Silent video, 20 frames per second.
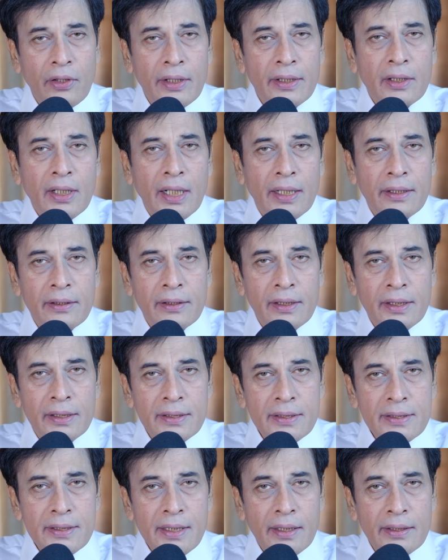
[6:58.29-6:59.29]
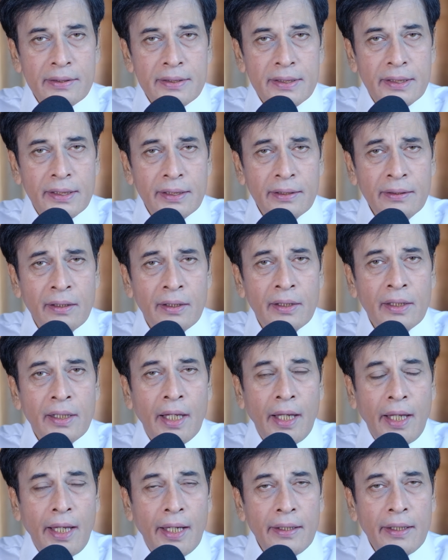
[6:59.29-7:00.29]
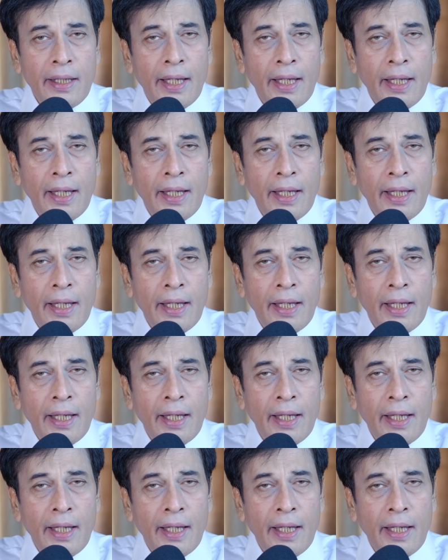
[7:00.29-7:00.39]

cartilages are seen, and